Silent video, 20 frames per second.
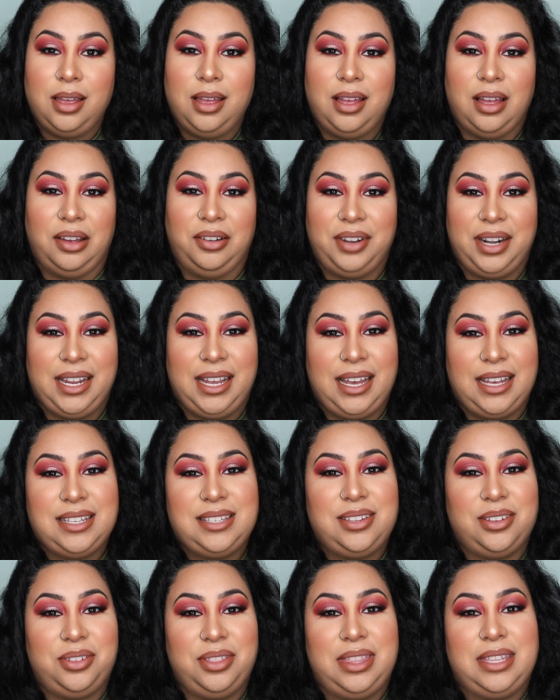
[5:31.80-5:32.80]
Alright guys,
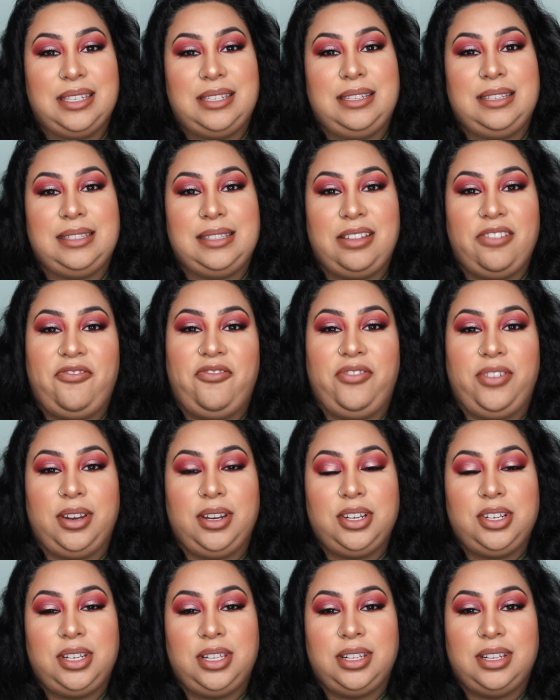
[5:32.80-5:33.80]
so this is the
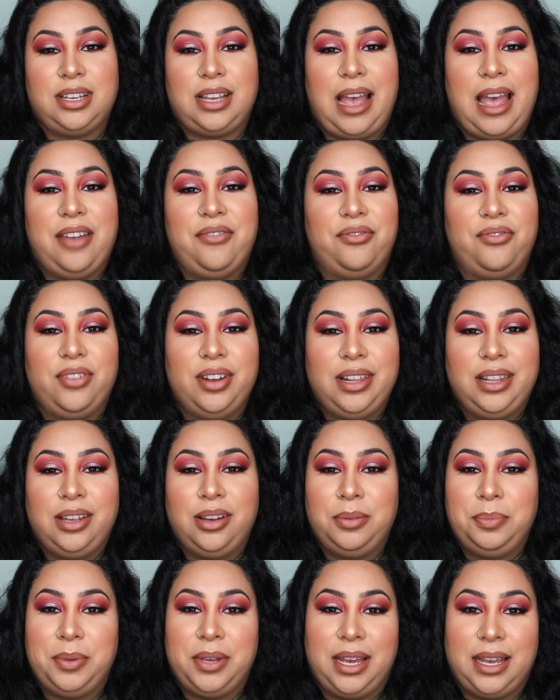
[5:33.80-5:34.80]
finished look. I really
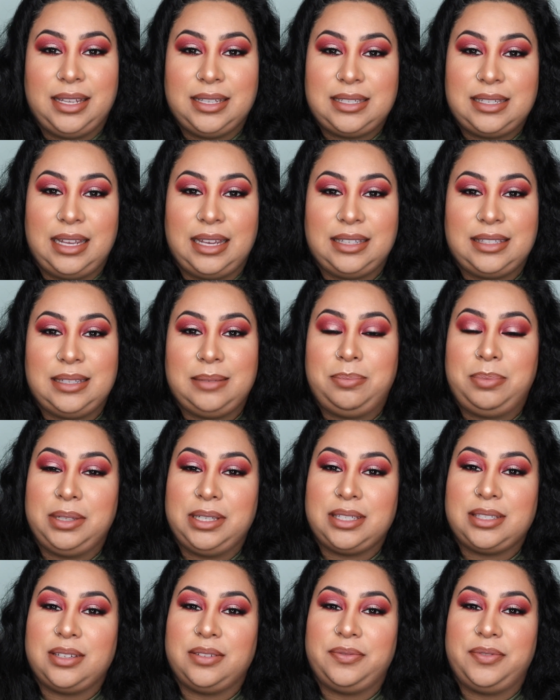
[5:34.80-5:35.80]
hope you guys liked it.
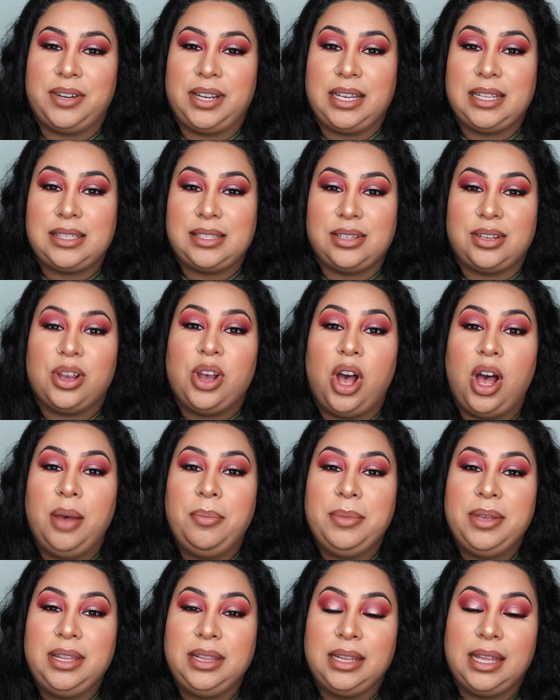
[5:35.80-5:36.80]
Please don't forget to
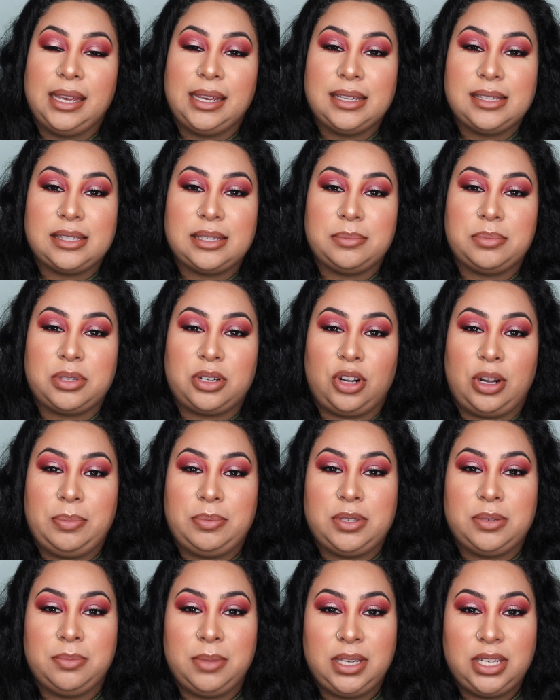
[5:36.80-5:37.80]
comment, like, and subscribe
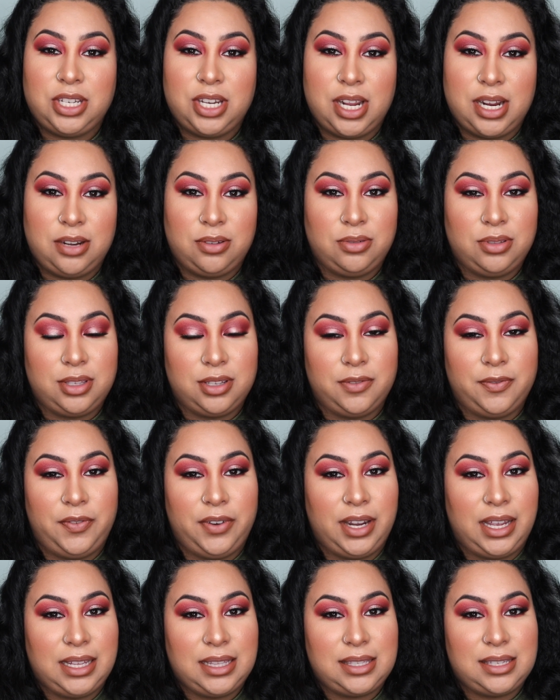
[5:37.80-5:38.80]
to my channel. Don't
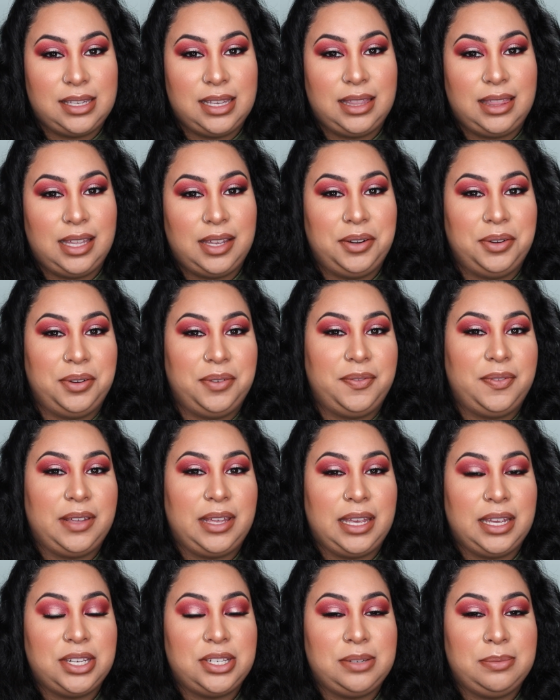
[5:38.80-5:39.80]
forget to hit that
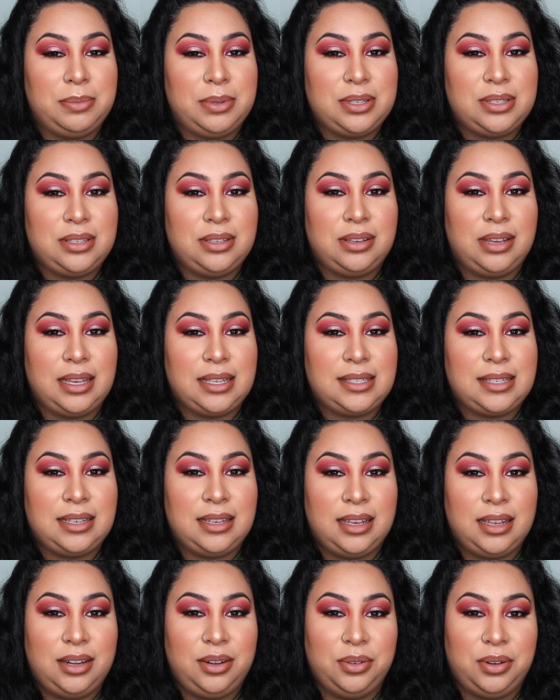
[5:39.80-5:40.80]
notification bell so you guys can
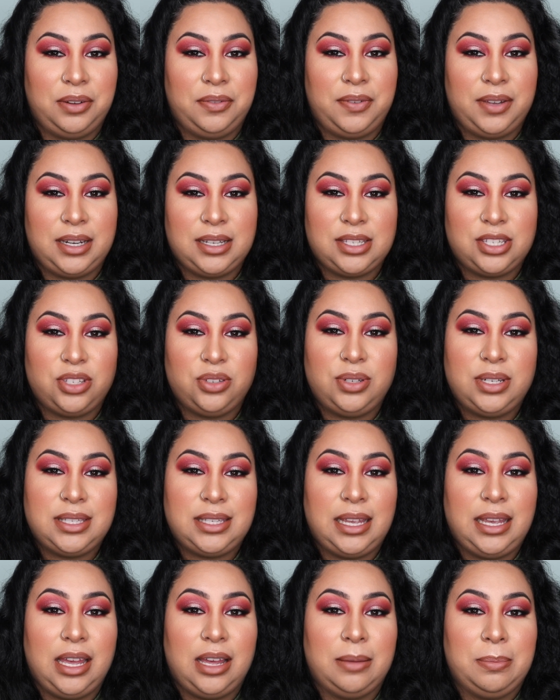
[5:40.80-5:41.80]
get notified as soon as
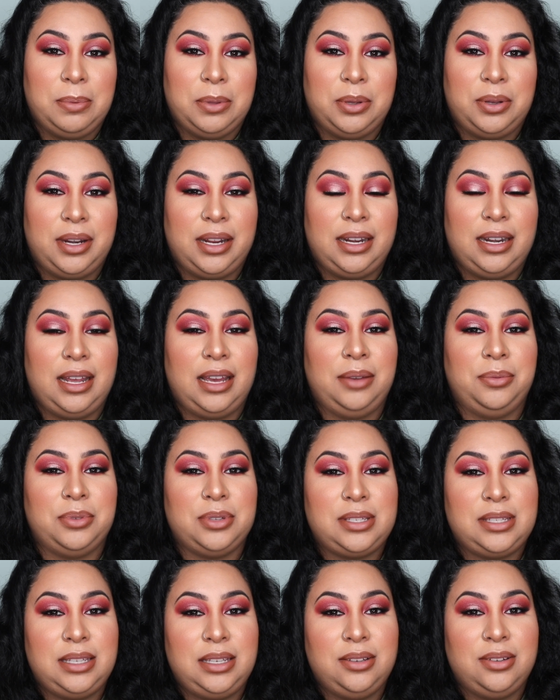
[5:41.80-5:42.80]
I upload, and I will
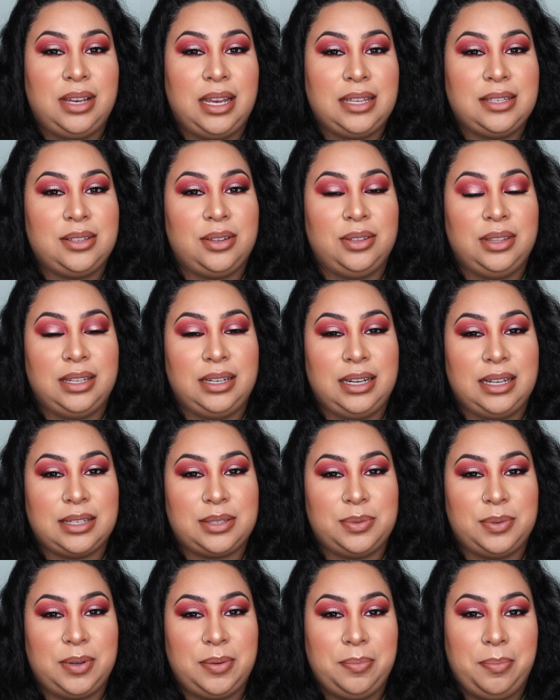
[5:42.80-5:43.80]
see you guys on the next
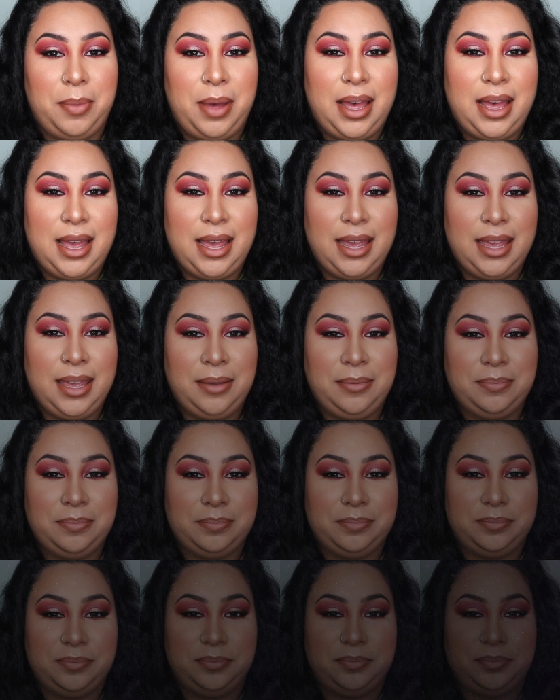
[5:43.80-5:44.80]
one.
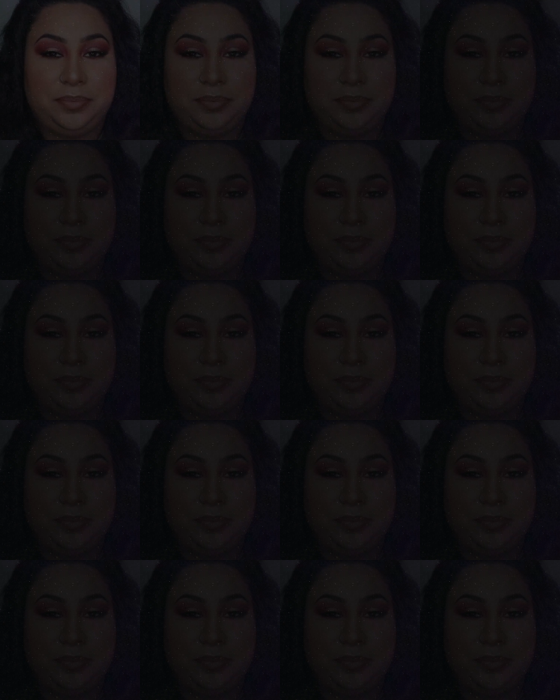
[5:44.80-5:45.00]
Bye!